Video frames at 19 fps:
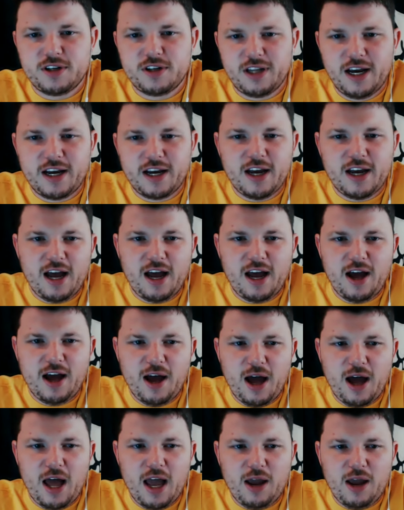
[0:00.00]
Like
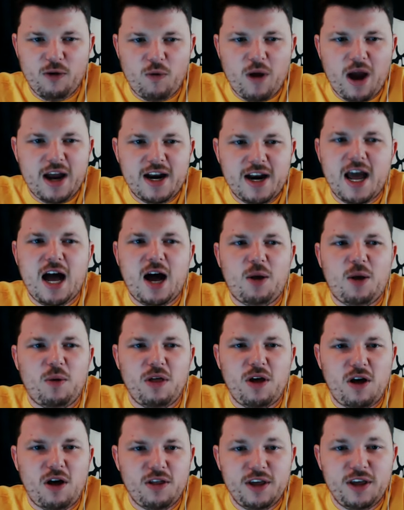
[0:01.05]
right now, with
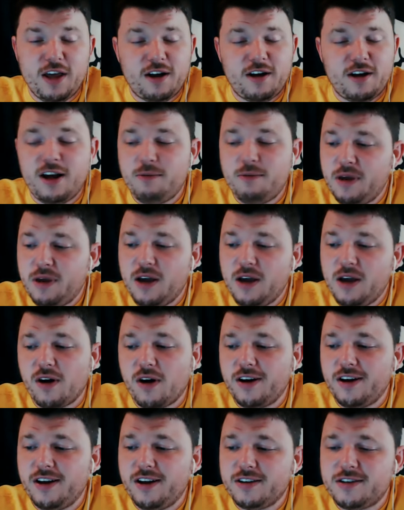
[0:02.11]
all the internet being what
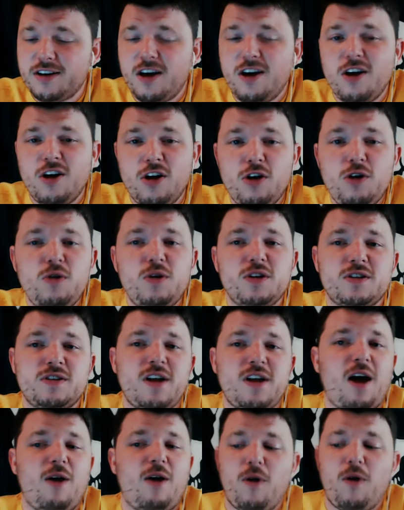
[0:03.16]
it is, who does
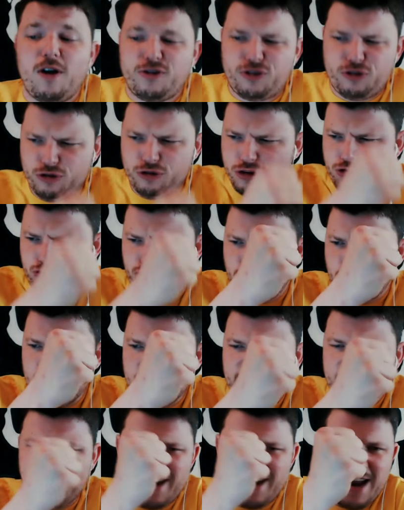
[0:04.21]
not want to just
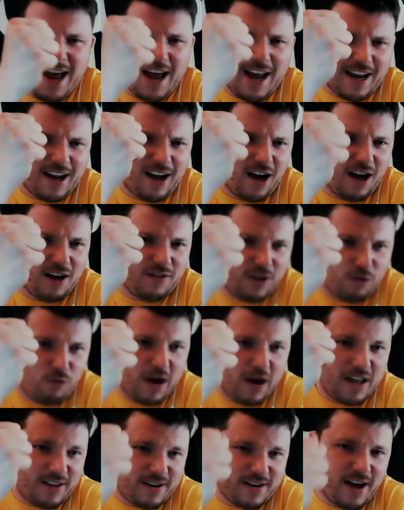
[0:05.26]
wring the neck of a
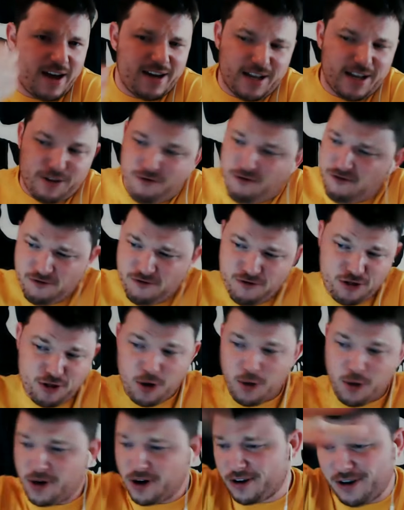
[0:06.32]
Wraith Knight and
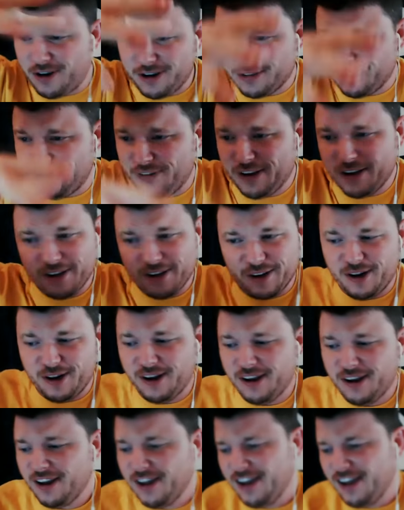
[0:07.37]
throw it across the field
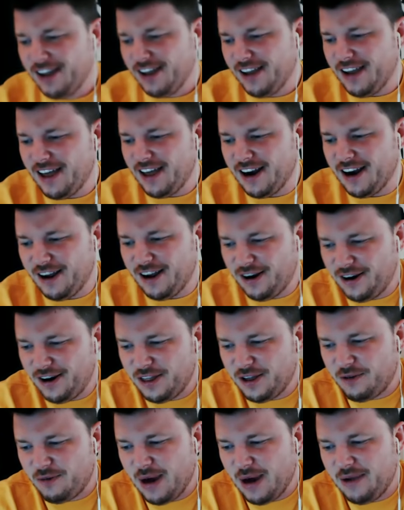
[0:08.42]
at
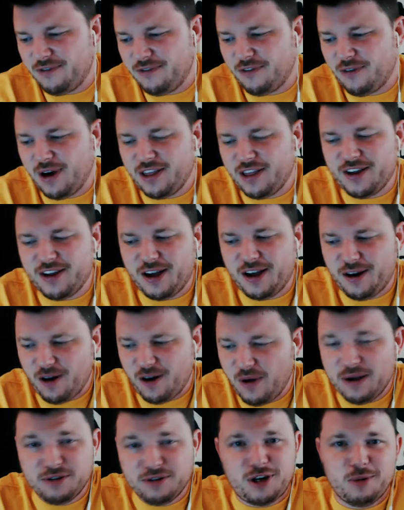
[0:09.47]
another Wraith Knight or a
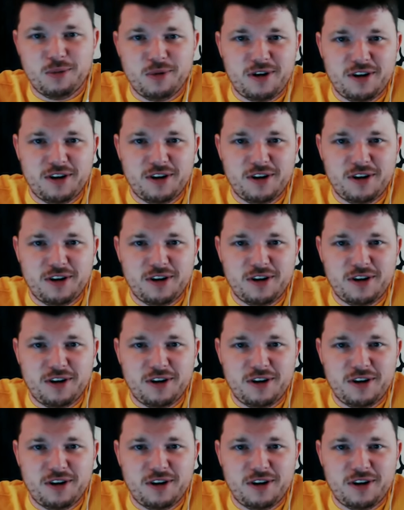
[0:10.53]
Wave Serpent?